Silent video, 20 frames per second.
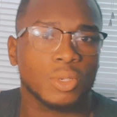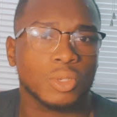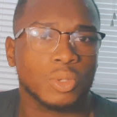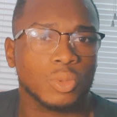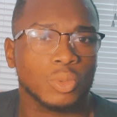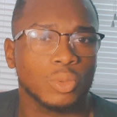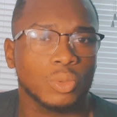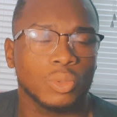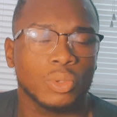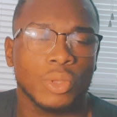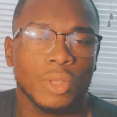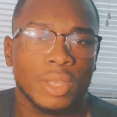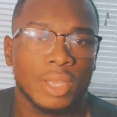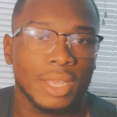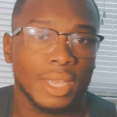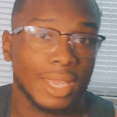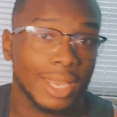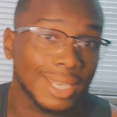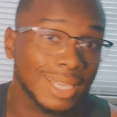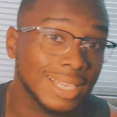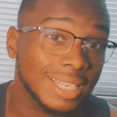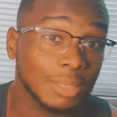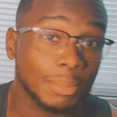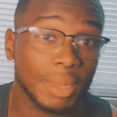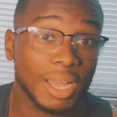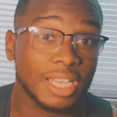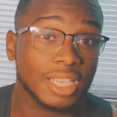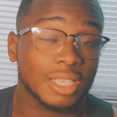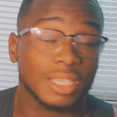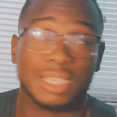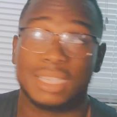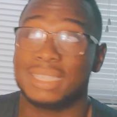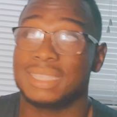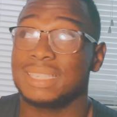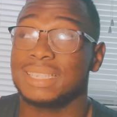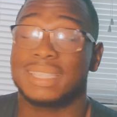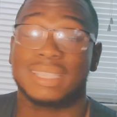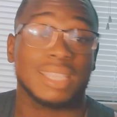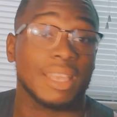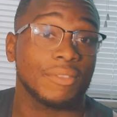school, and he's in
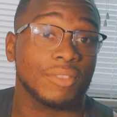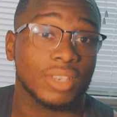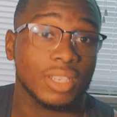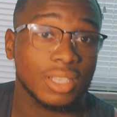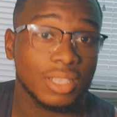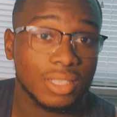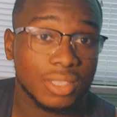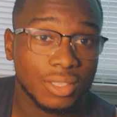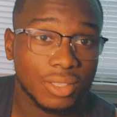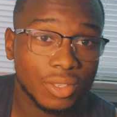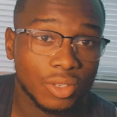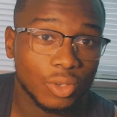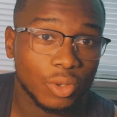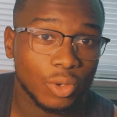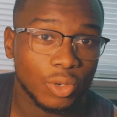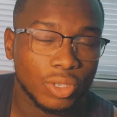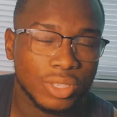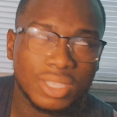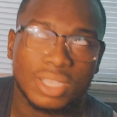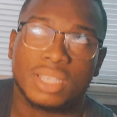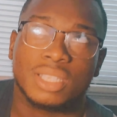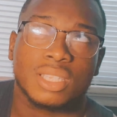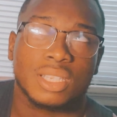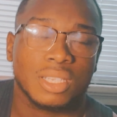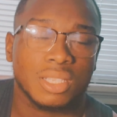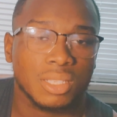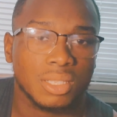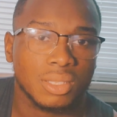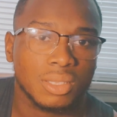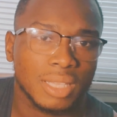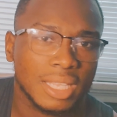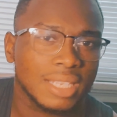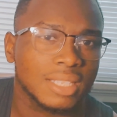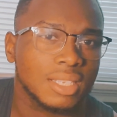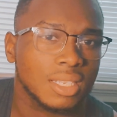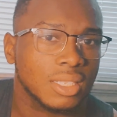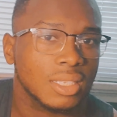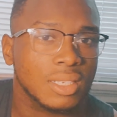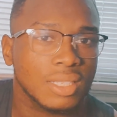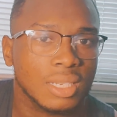his 70s or 60s, late
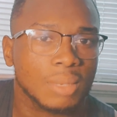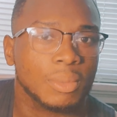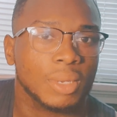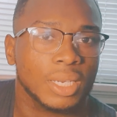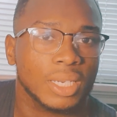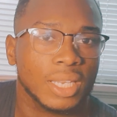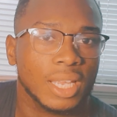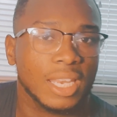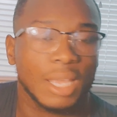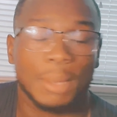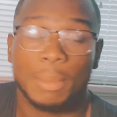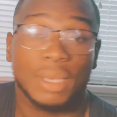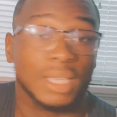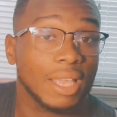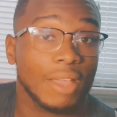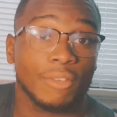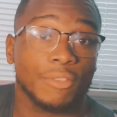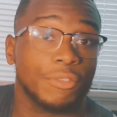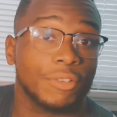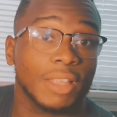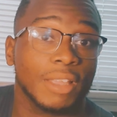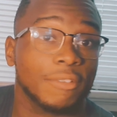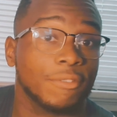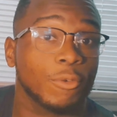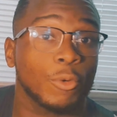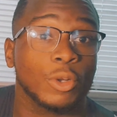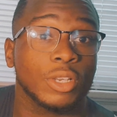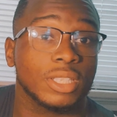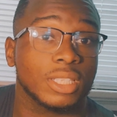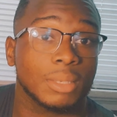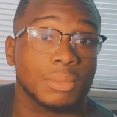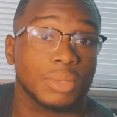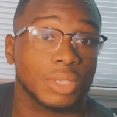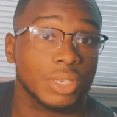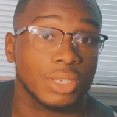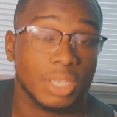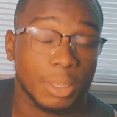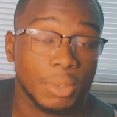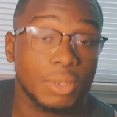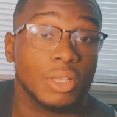60s, something like that. They've been together for like 40 something
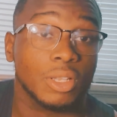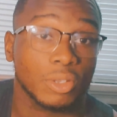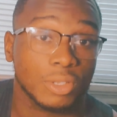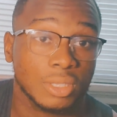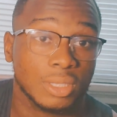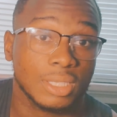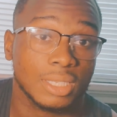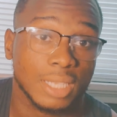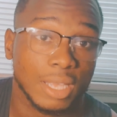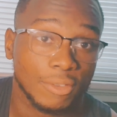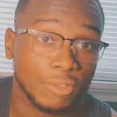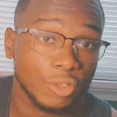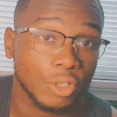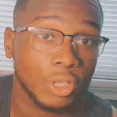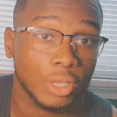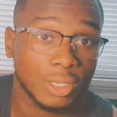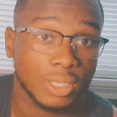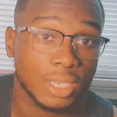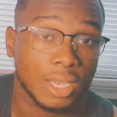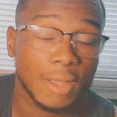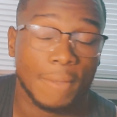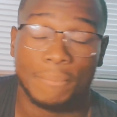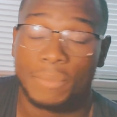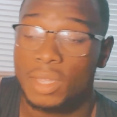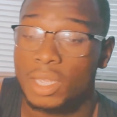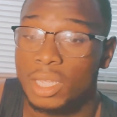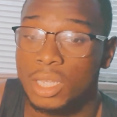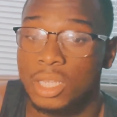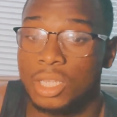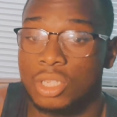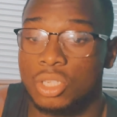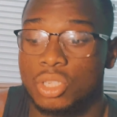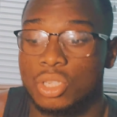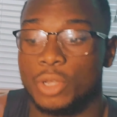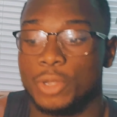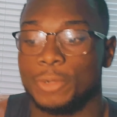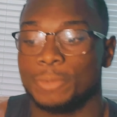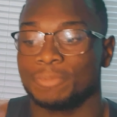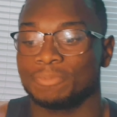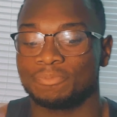years. They've been together for a long time.
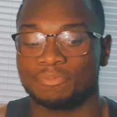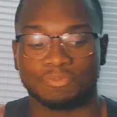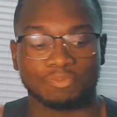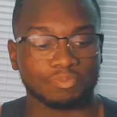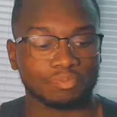So